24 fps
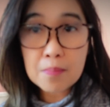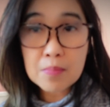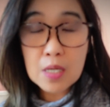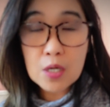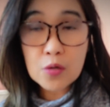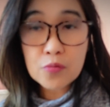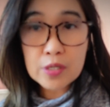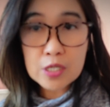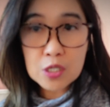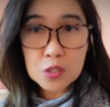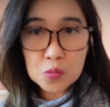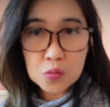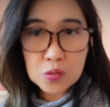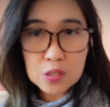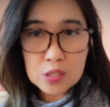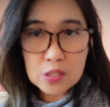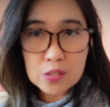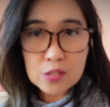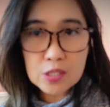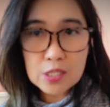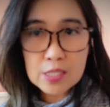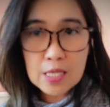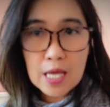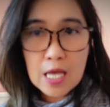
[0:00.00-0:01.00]

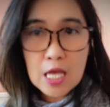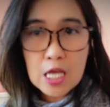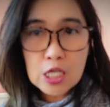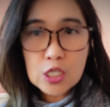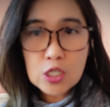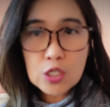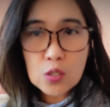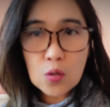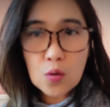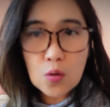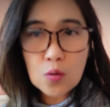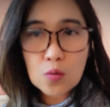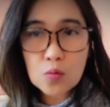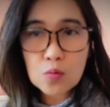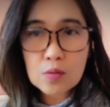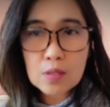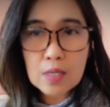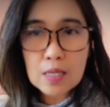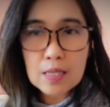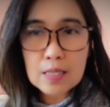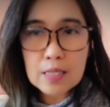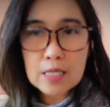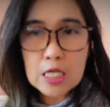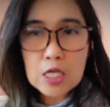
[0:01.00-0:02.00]
recruiters. So
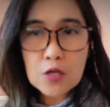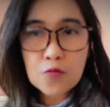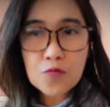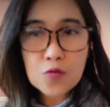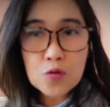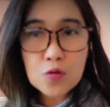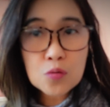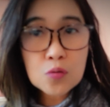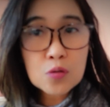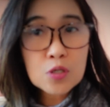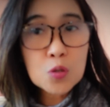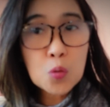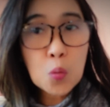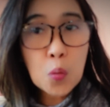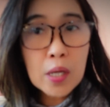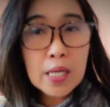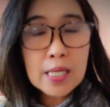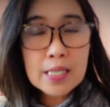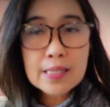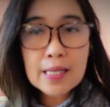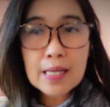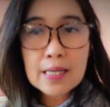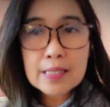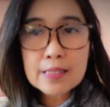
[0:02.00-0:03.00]
if you could
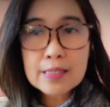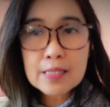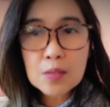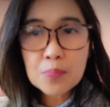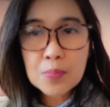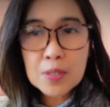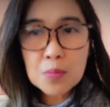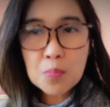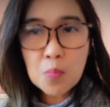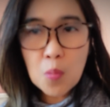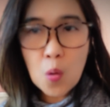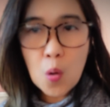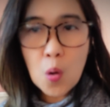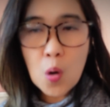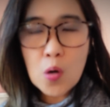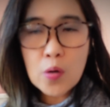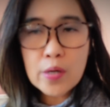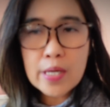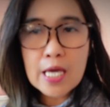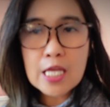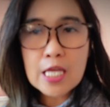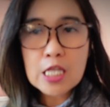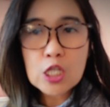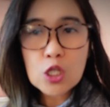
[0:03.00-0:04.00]
wait a little bit more
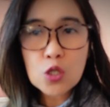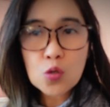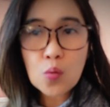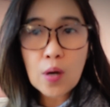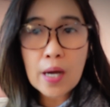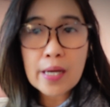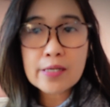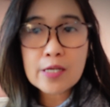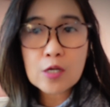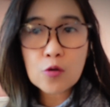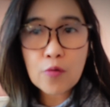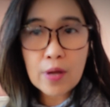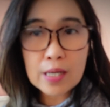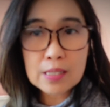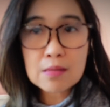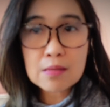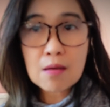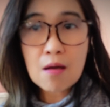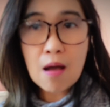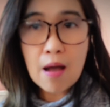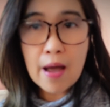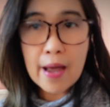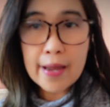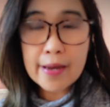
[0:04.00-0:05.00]
and do a direct
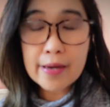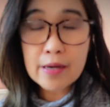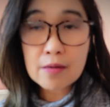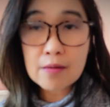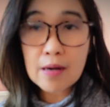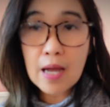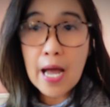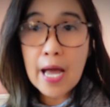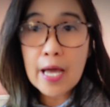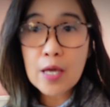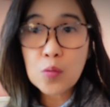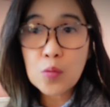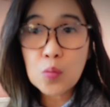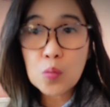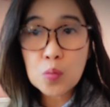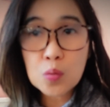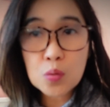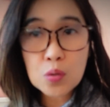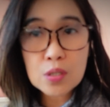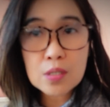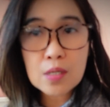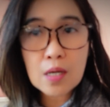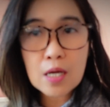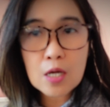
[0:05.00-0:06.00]
hire, I
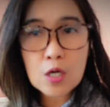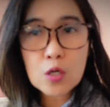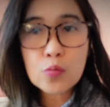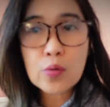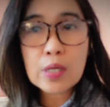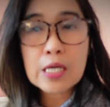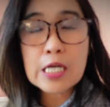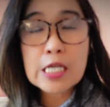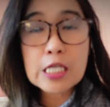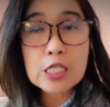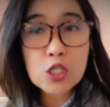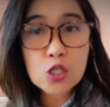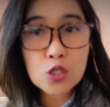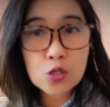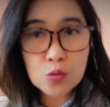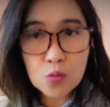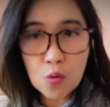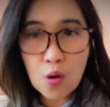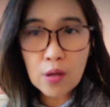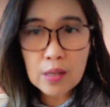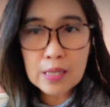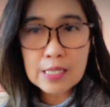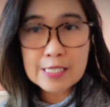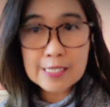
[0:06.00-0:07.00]
would really
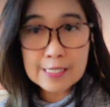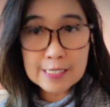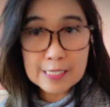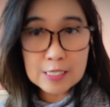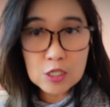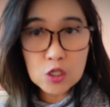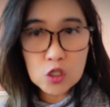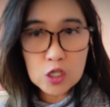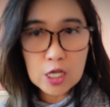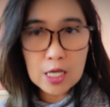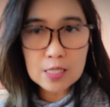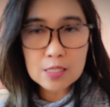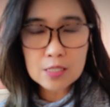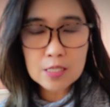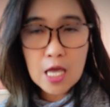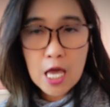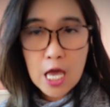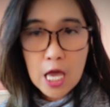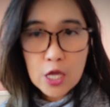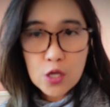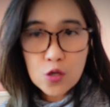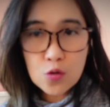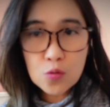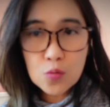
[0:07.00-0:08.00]
strongly suggest
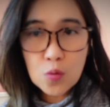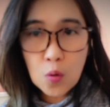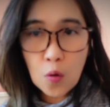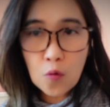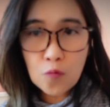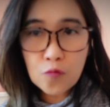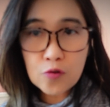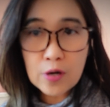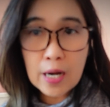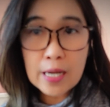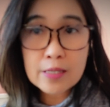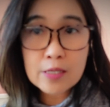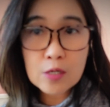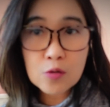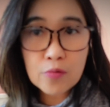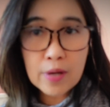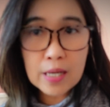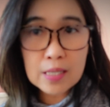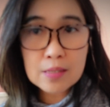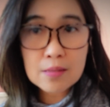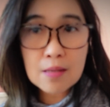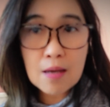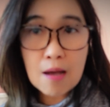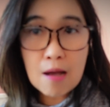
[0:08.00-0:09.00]
you go for a
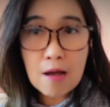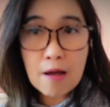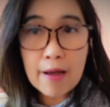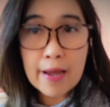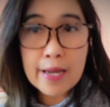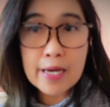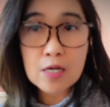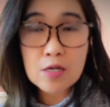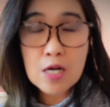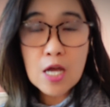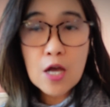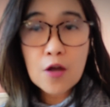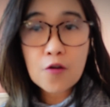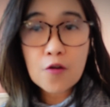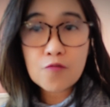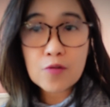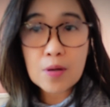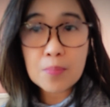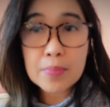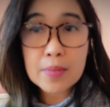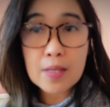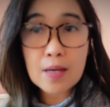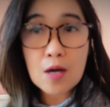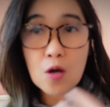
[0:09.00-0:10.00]
direct hire
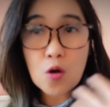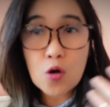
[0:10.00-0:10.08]
from the